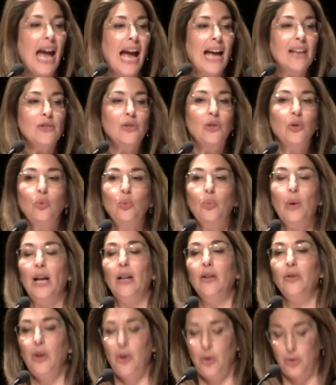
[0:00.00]
as you
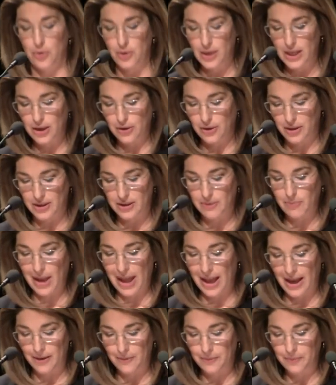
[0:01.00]
well know here in
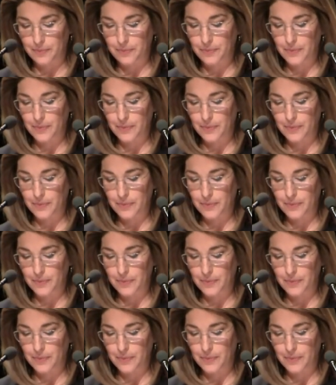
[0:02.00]
Spain.